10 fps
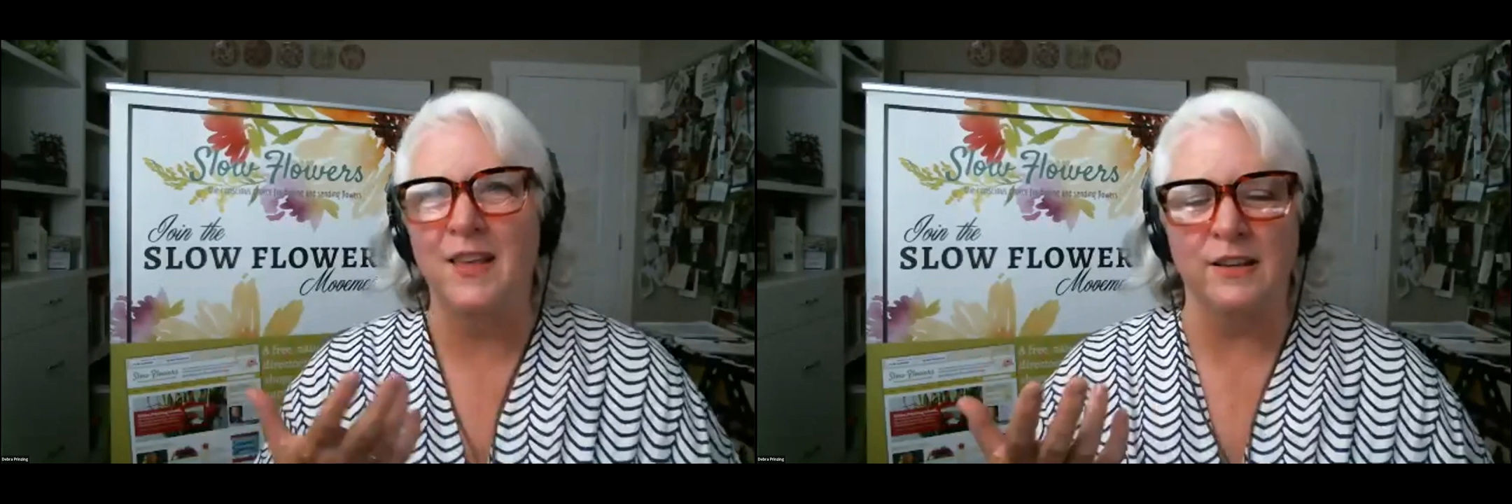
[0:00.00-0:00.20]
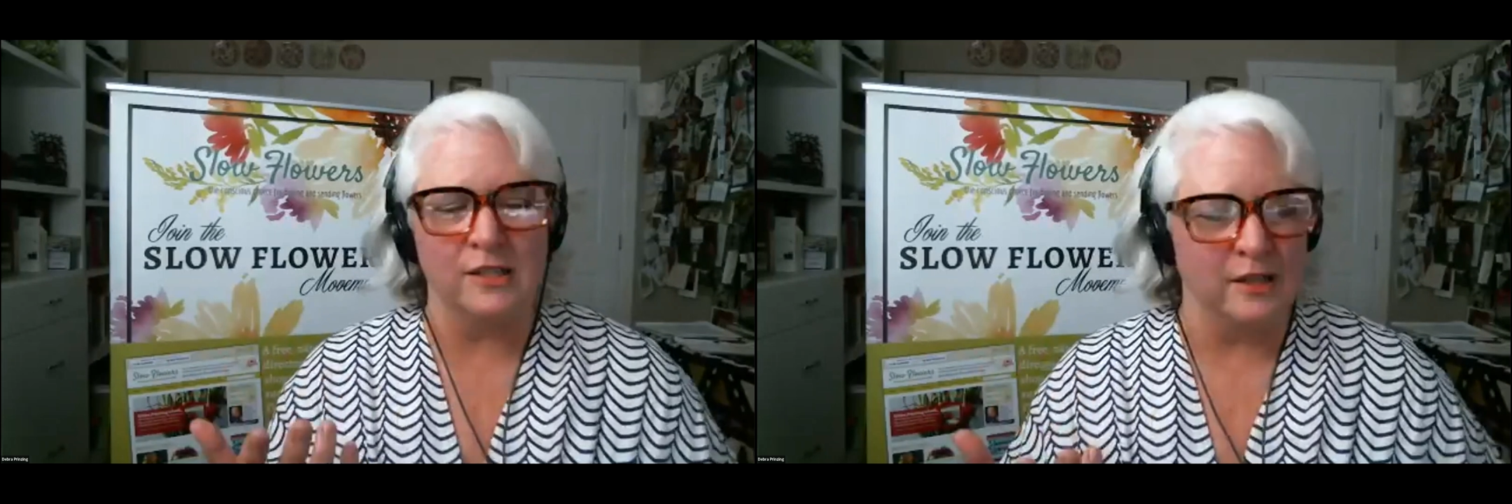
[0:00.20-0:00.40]

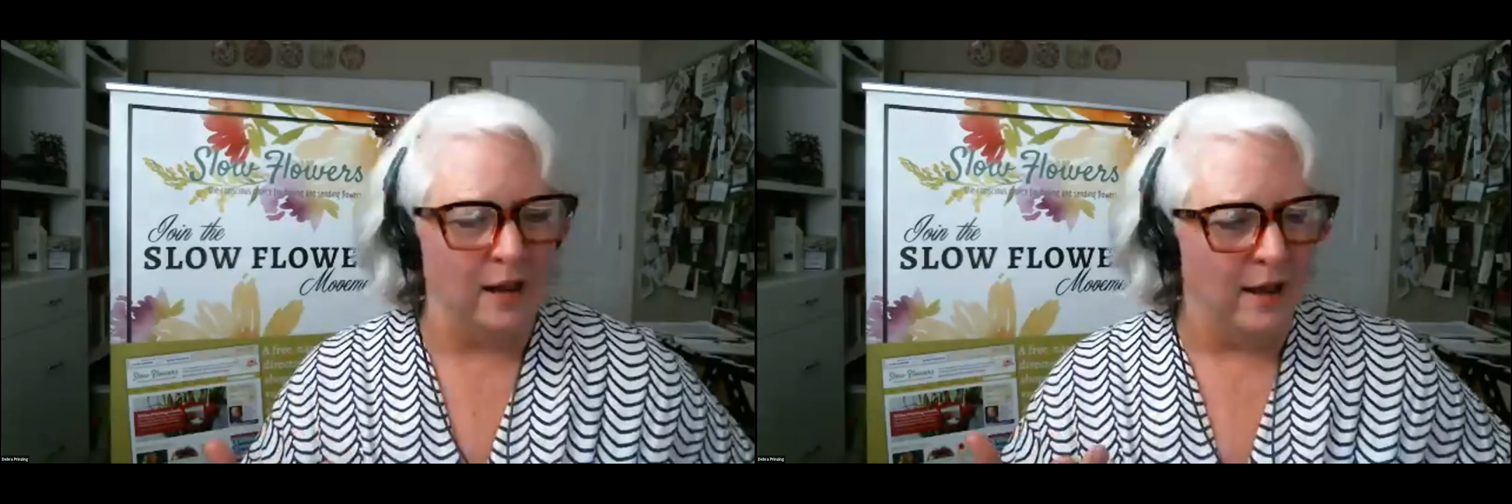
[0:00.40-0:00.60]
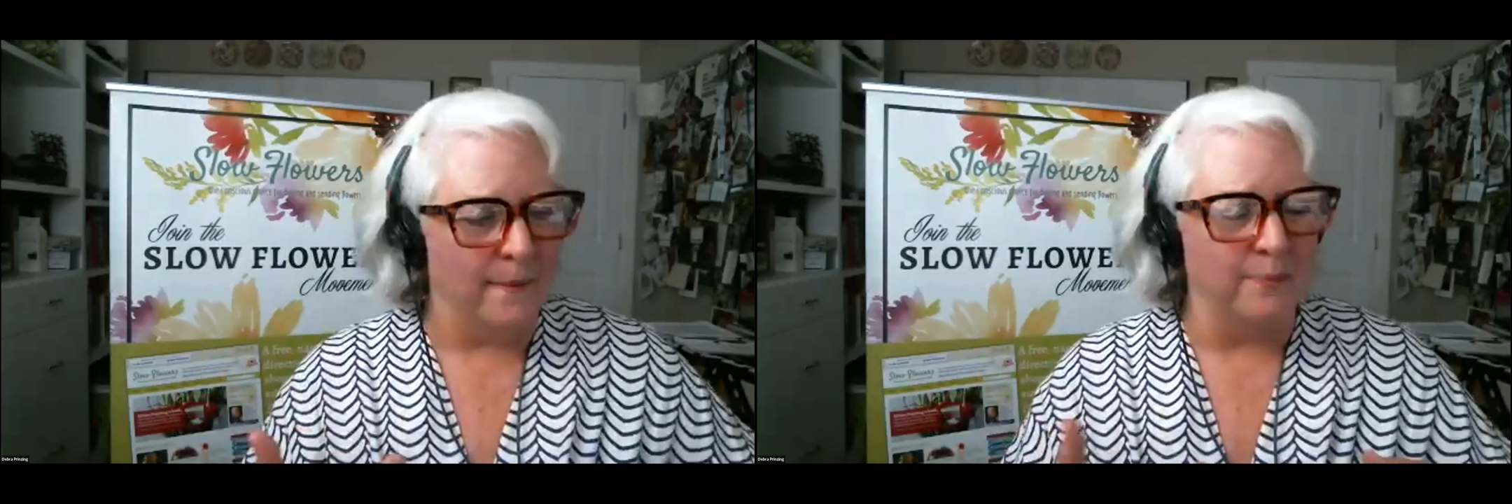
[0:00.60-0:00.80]
this
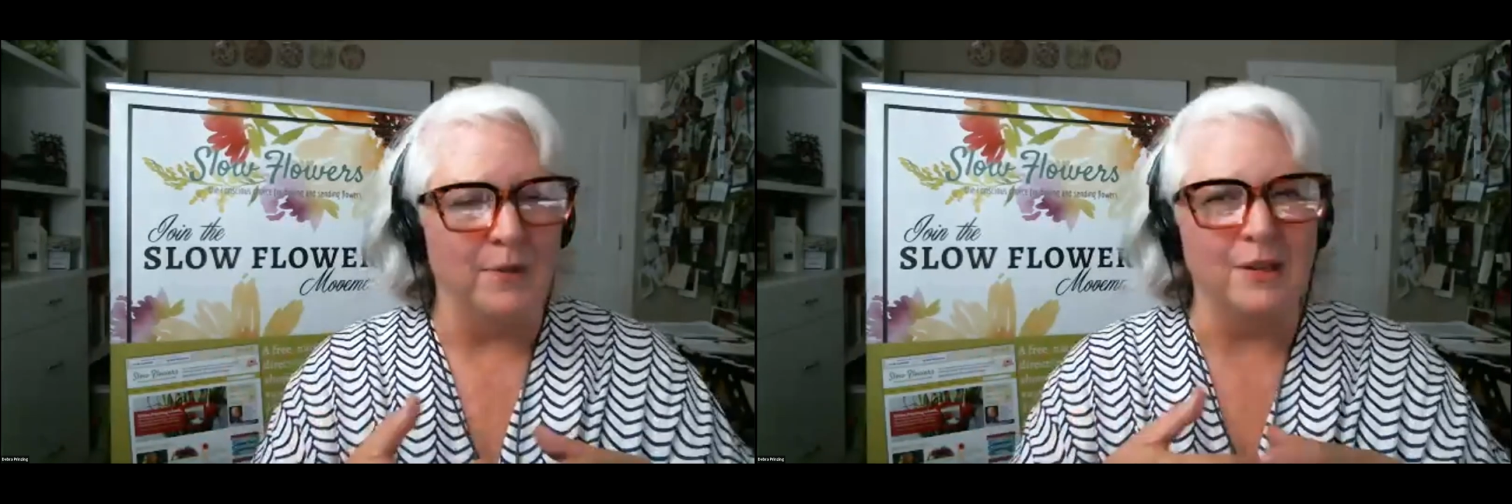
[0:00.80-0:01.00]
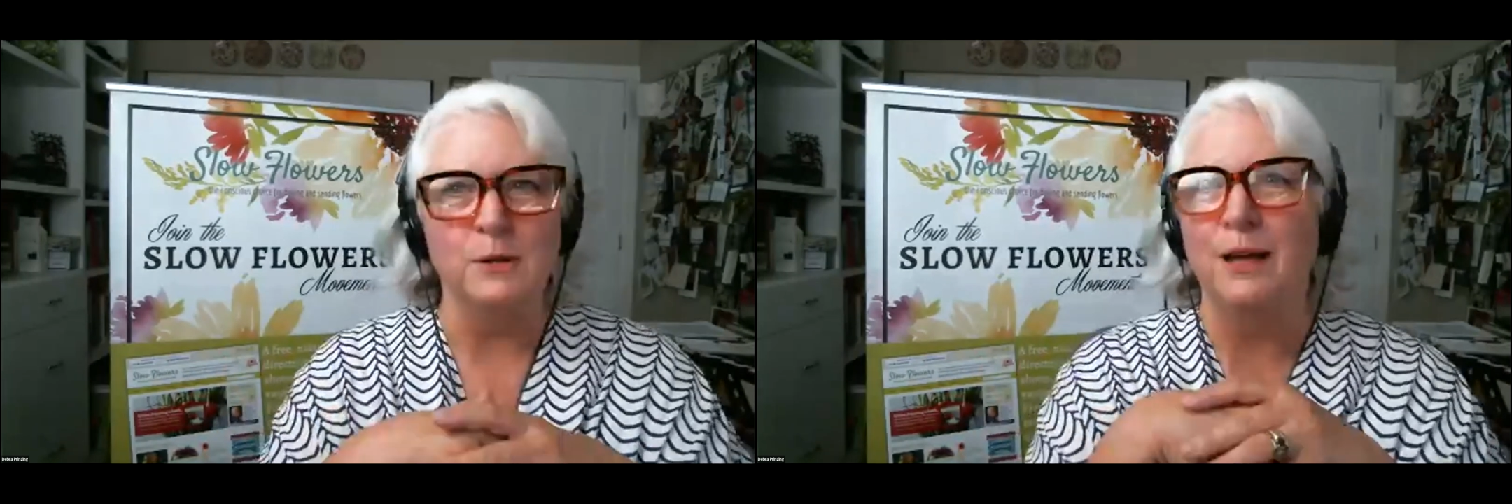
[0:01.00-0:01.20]

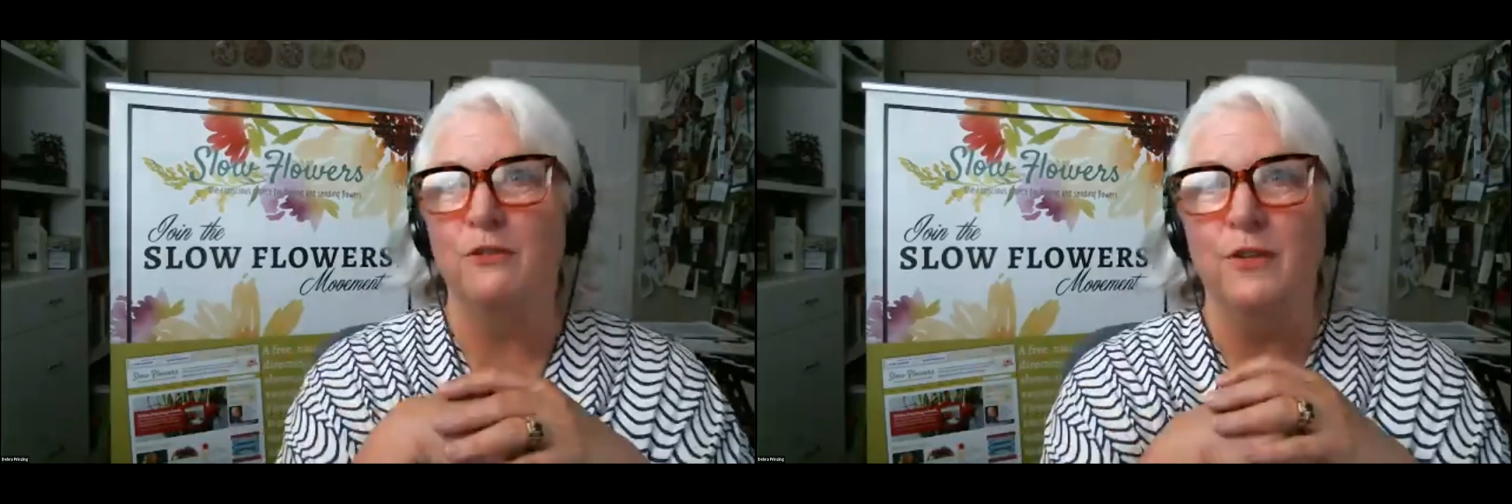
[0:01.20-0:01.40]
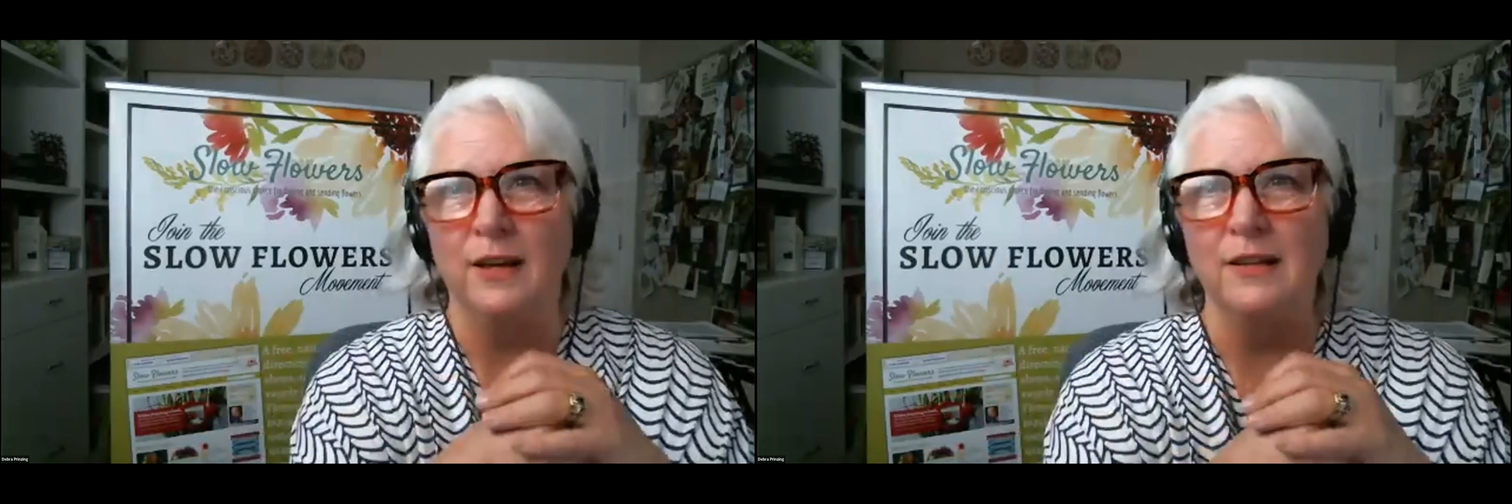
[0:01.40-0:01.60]

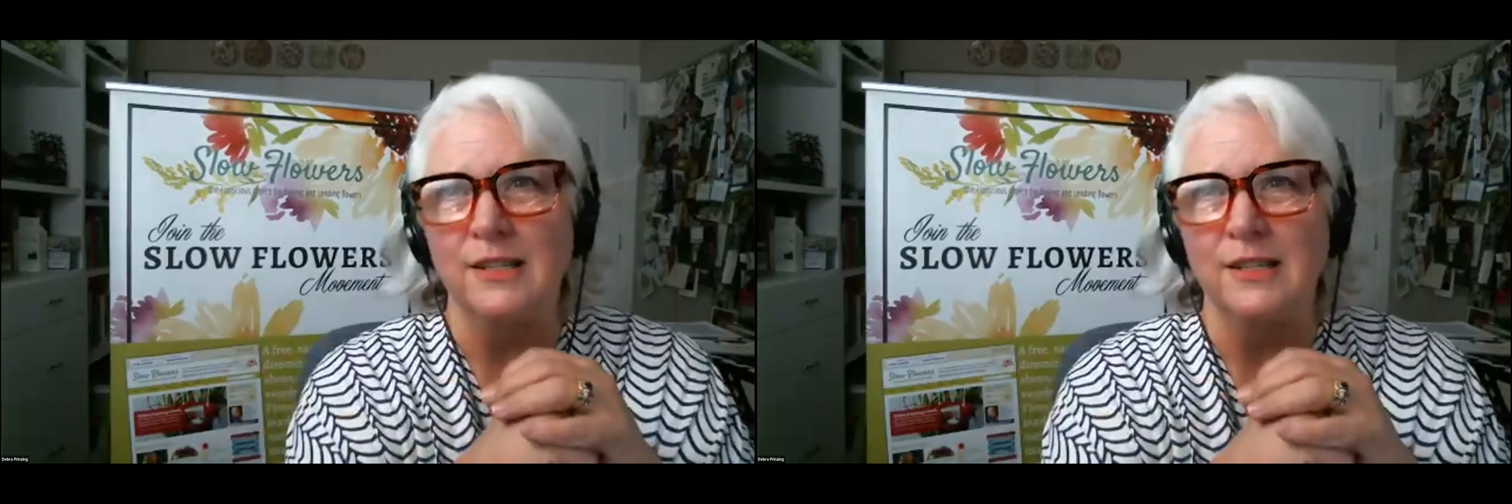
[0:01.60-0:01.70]
benefit.